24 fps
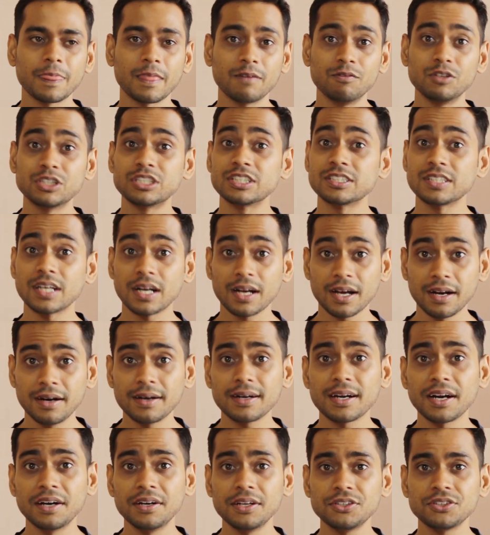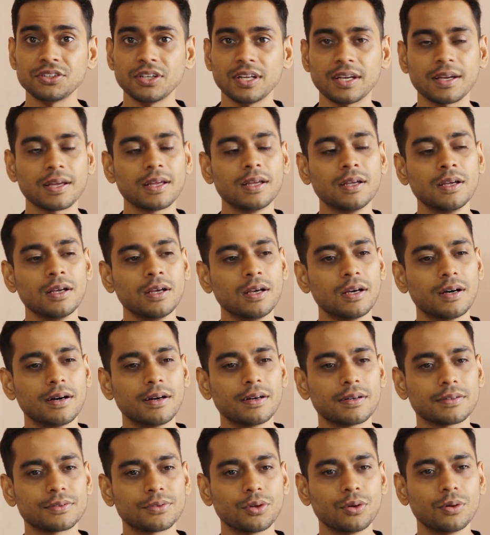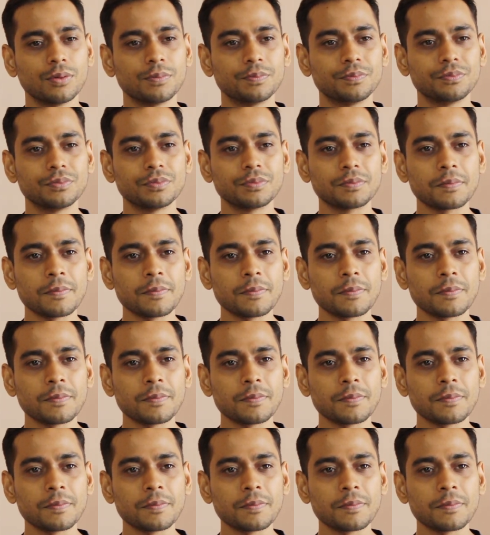Which is our current conditioning. So